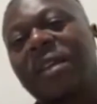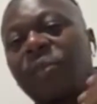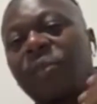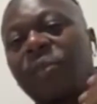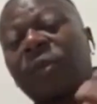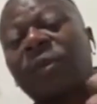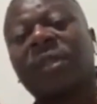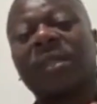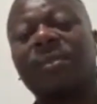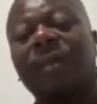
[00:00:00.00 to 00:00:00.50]

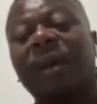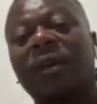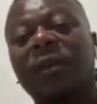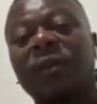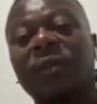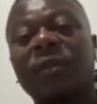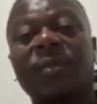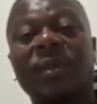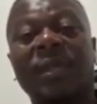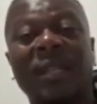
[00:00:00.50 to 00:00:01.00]
process might
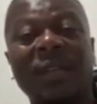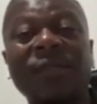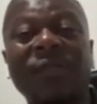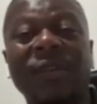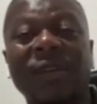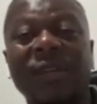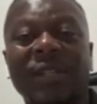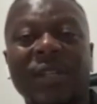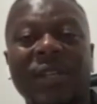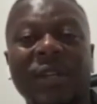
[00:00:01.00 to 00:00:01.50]
also be
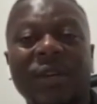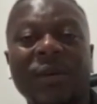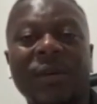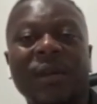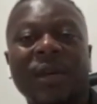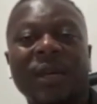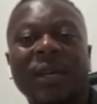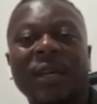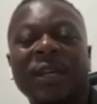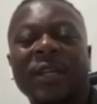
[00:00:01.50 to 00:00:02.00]
different, you know?
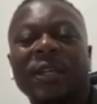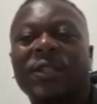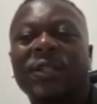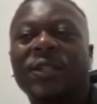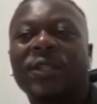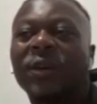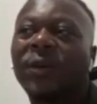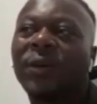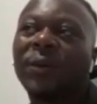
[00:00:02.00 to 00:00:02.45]
So